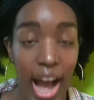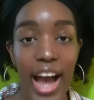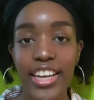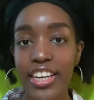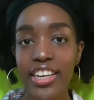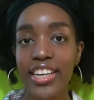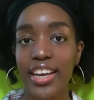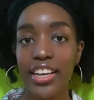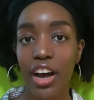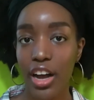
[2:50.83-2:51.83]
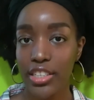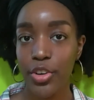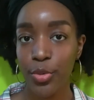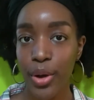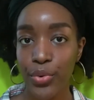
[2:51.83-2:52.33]
I couldn't get in contact
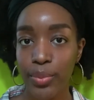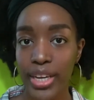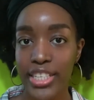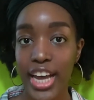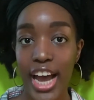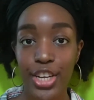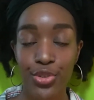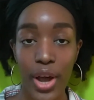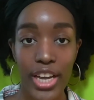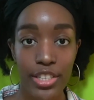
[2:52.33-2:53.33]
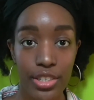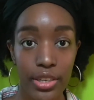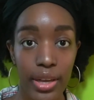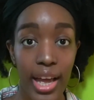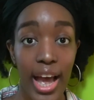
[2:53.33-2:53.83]
with my roommates. I
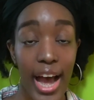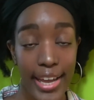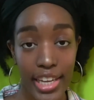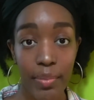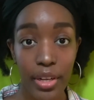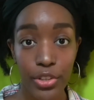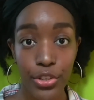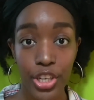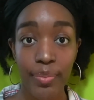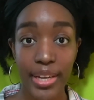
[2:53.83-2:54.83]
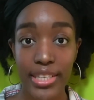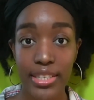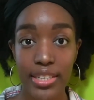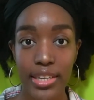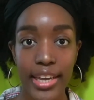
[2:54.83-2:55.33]
emailed
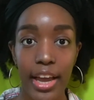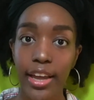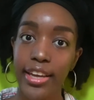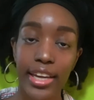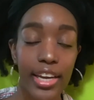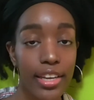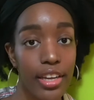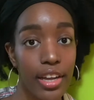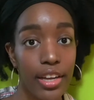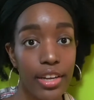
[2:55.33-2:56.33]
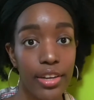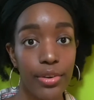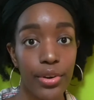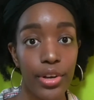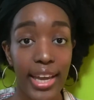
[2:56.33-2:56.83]
Uniplaces like, hey, can I
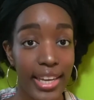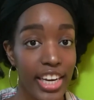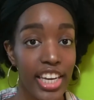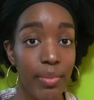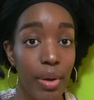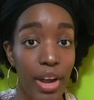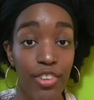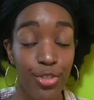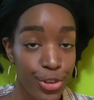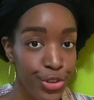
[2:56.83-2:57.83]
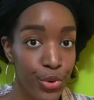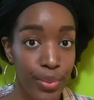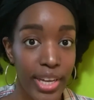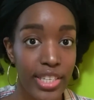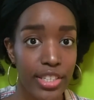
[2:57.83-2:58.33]
email my future
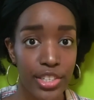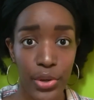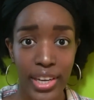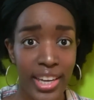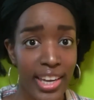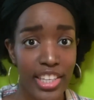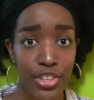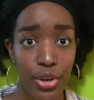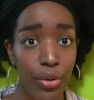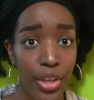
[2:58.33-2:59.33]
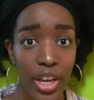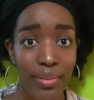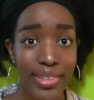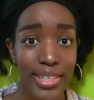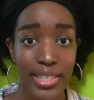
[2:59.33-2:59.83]
roommates just so I can get to know
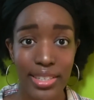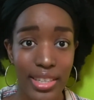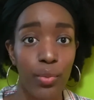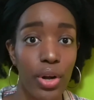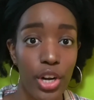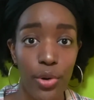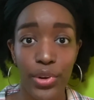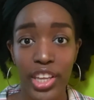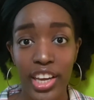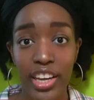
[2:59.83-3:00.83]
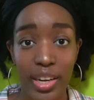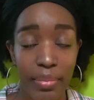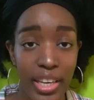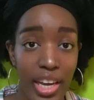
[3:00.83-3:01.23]
them, just to see when were they gonna meet